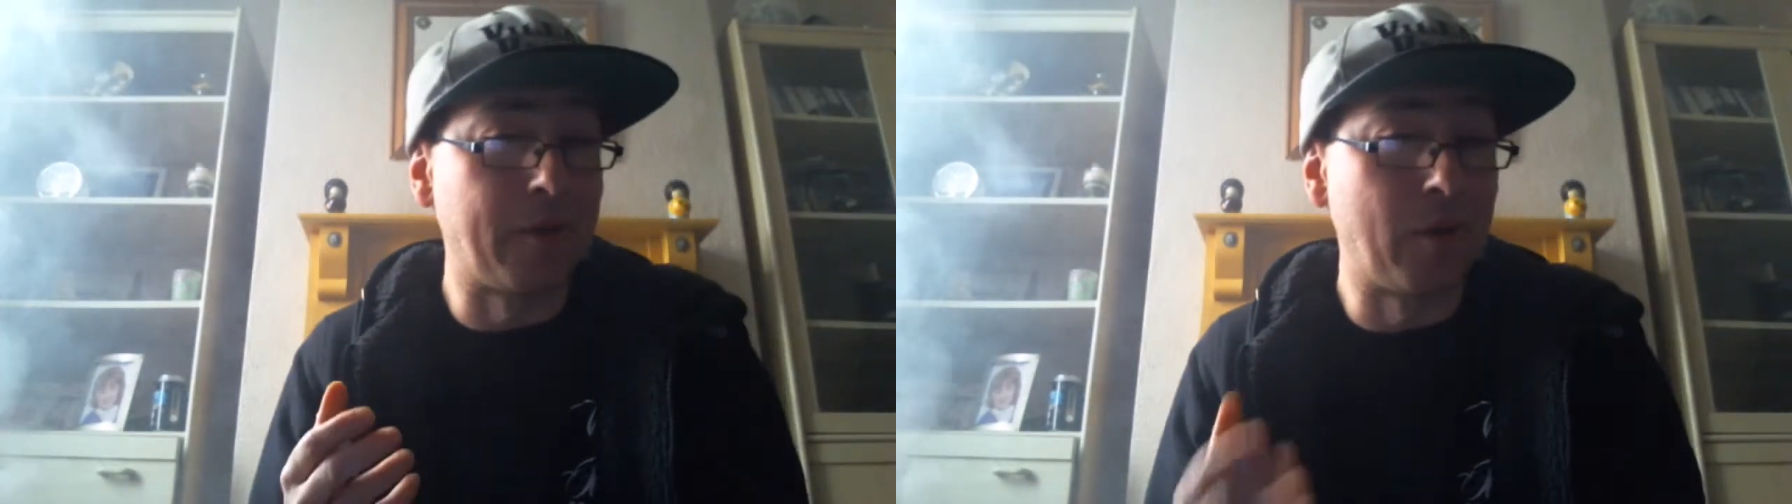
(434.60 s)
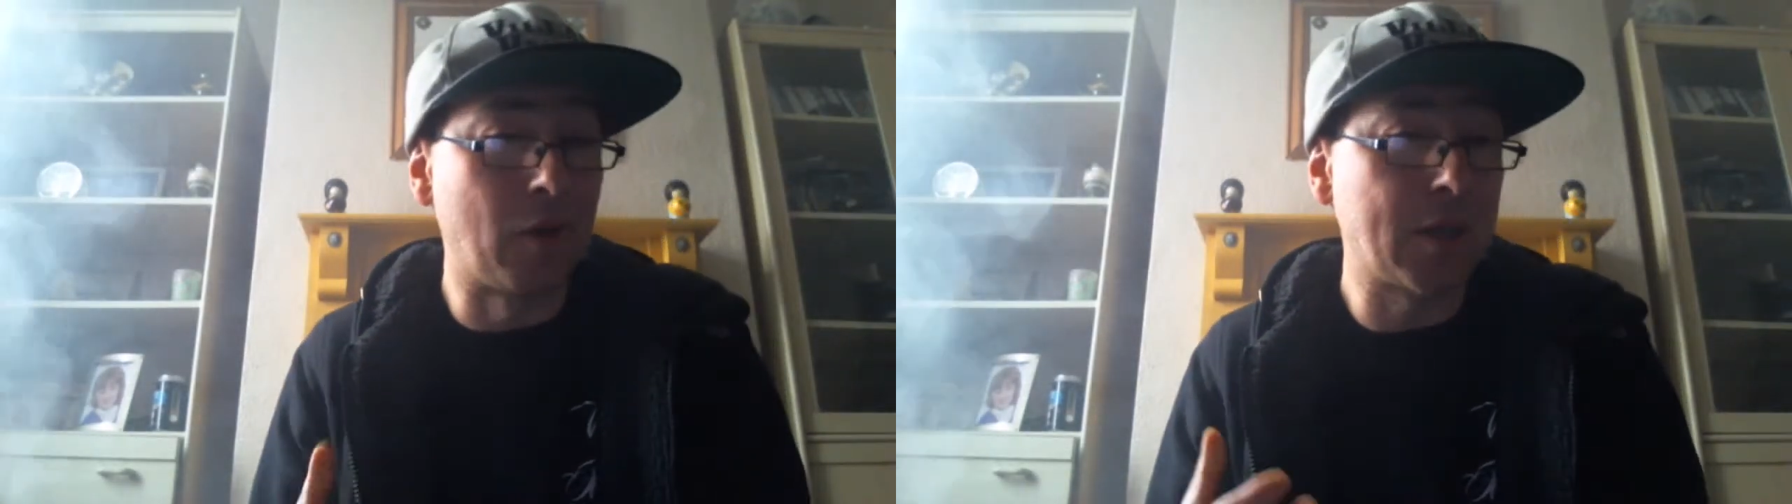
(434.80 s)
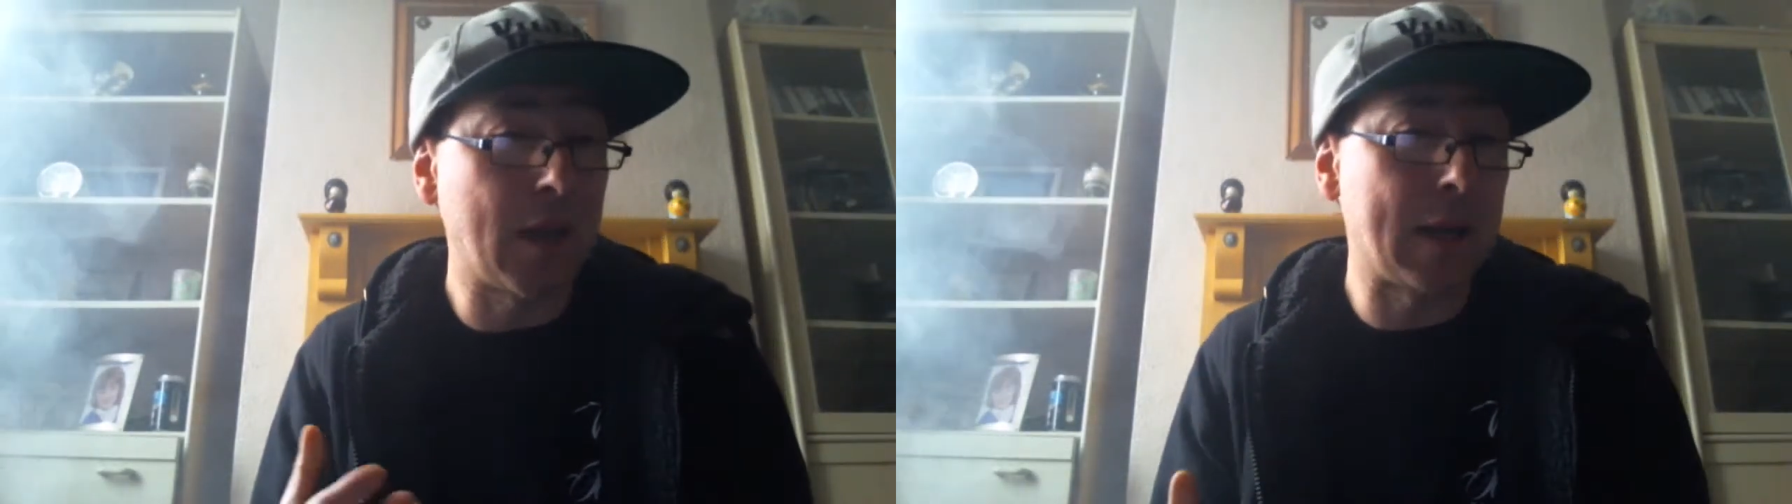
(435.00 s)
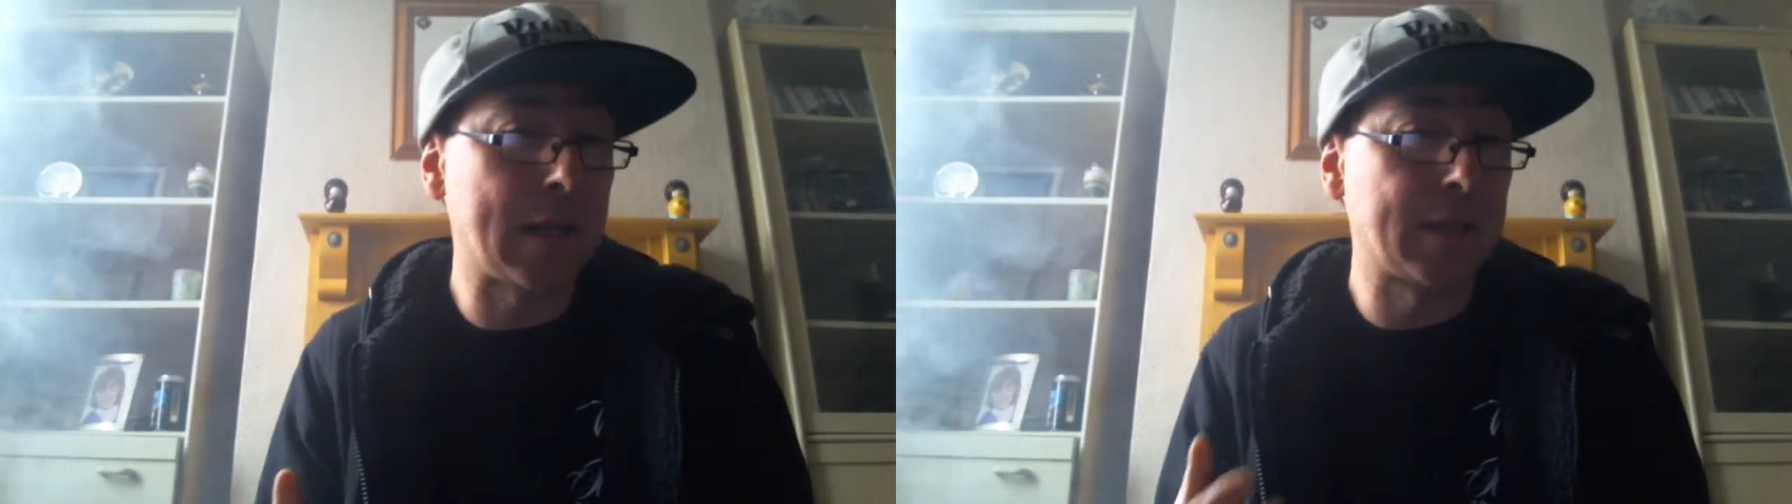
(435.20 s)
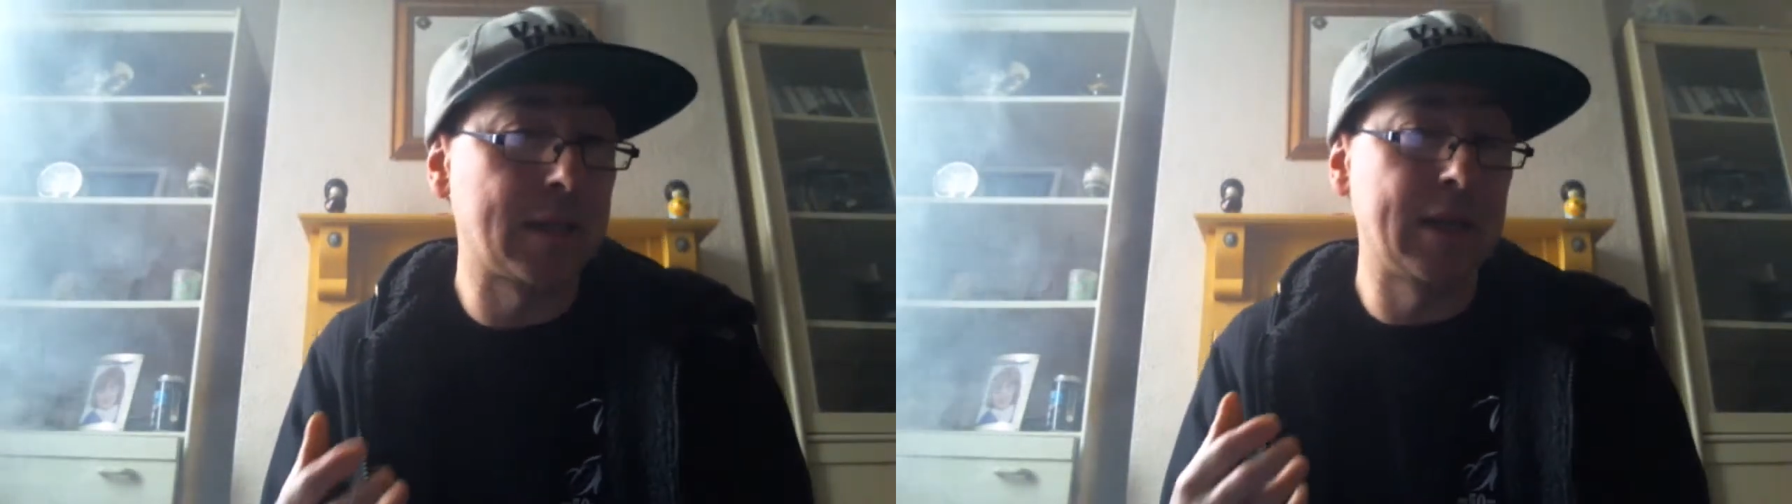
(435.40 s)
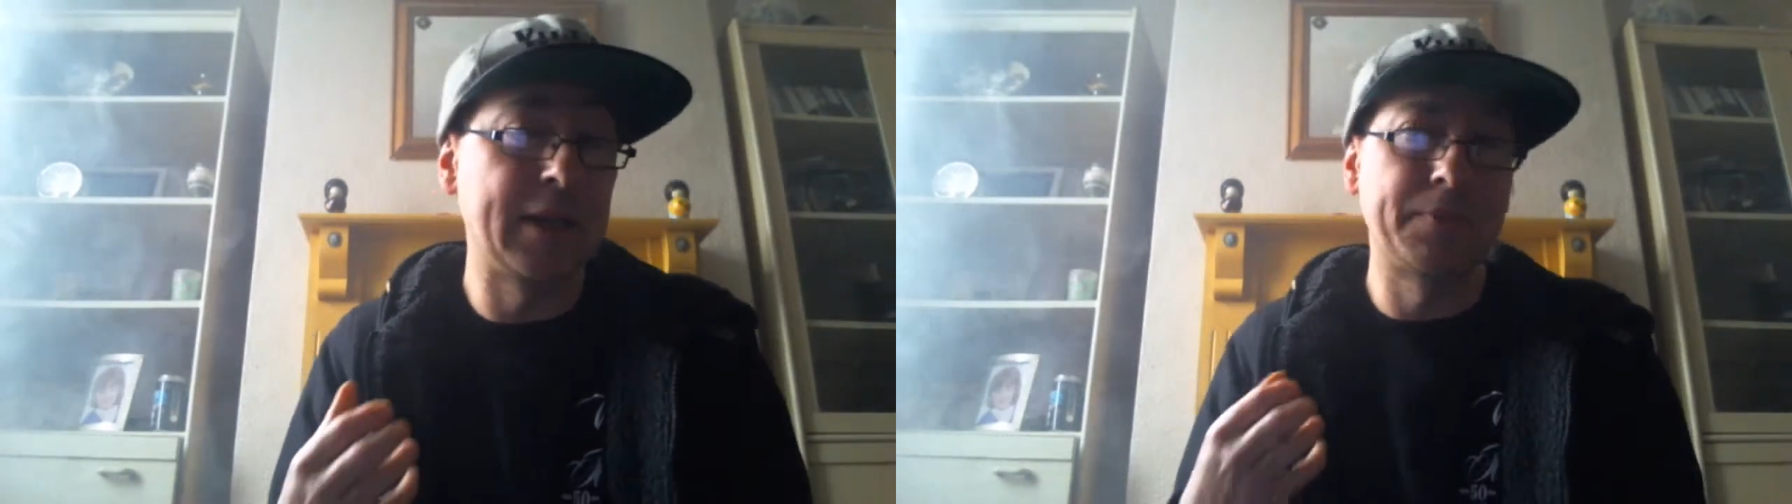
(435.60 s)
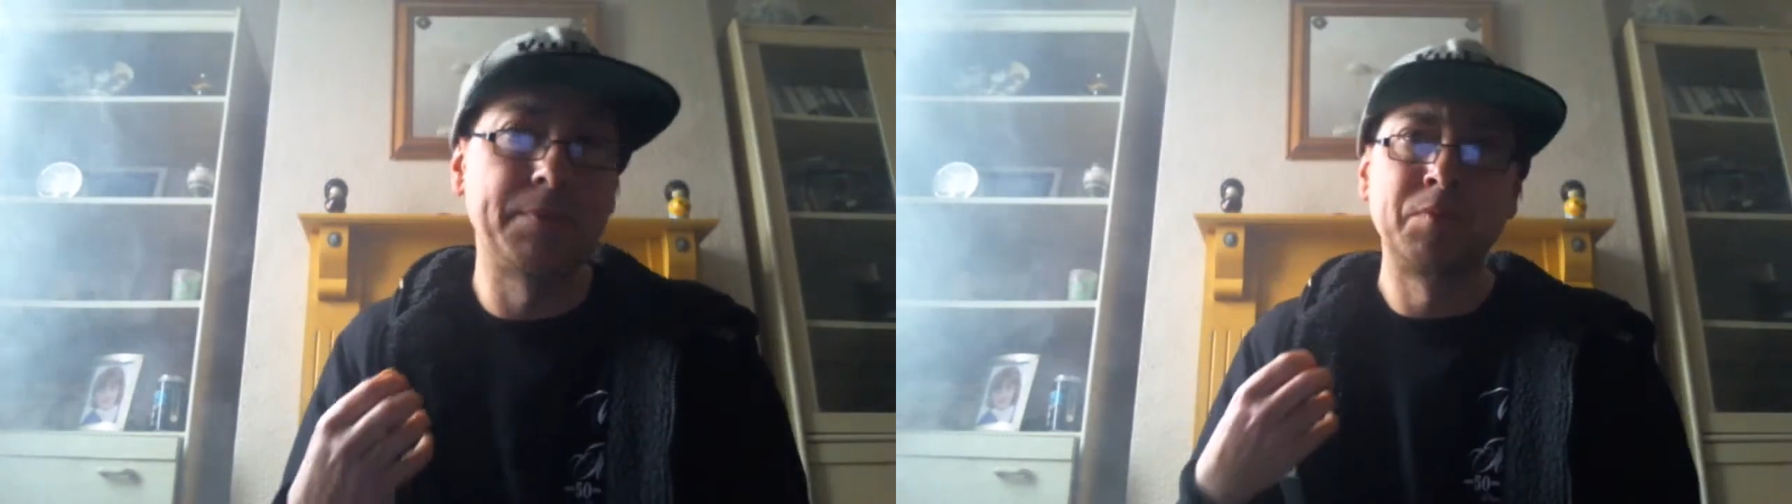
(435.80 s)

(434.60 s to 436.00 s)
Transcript: a nice aniseed